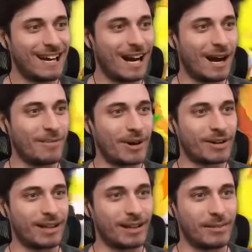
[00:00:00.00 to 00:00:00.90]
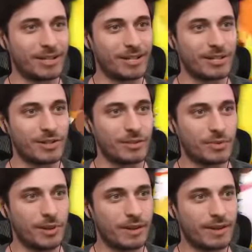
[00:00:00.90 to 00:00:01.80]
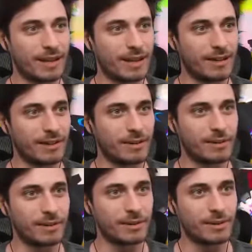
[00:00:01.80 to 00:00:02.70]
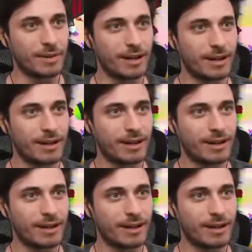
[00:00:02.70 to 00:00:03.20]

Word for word: Um, okay, let me just do one thing here real quick